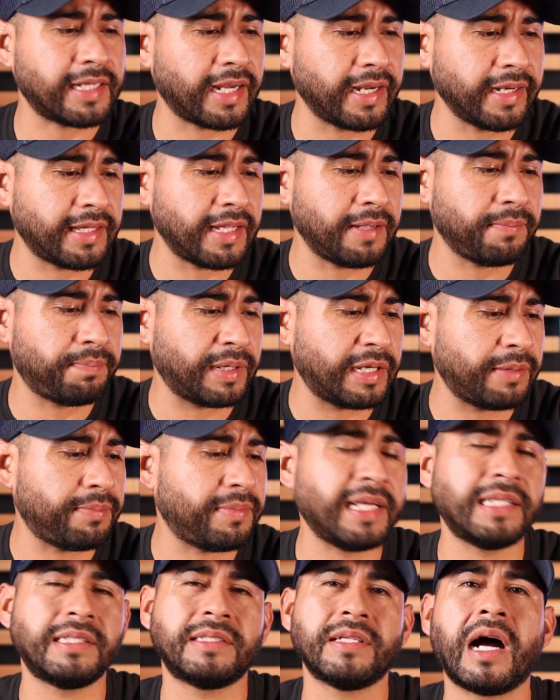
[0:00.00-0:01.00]
not anything, but it
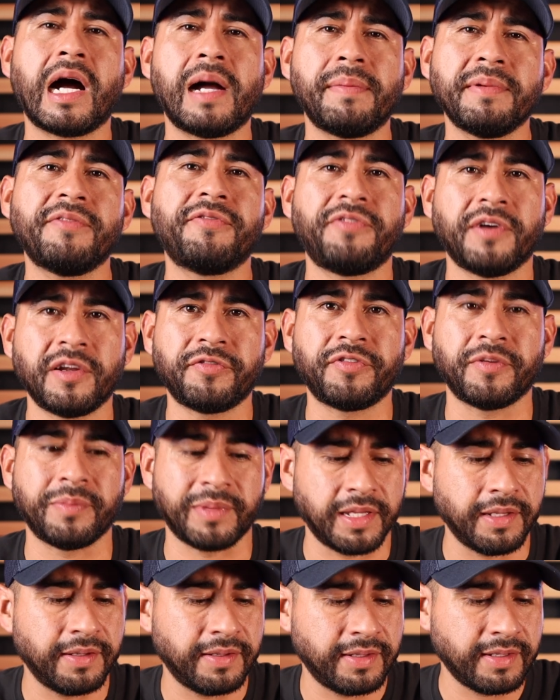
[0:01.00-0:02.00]
makes the hobby fun for
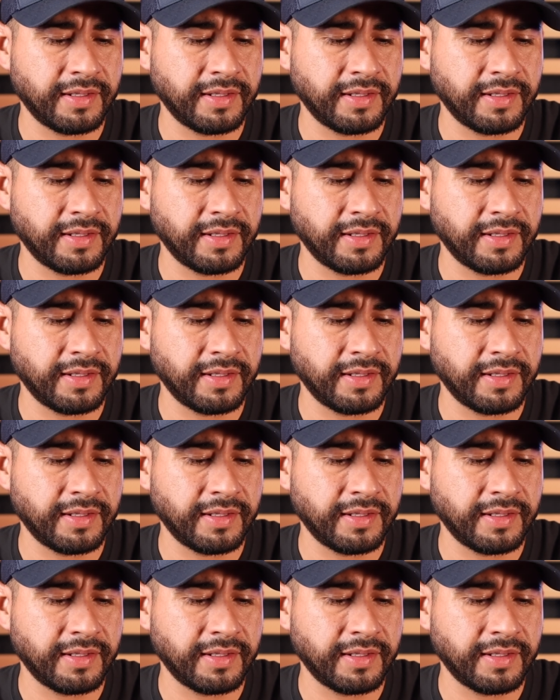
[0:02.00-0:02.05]
me.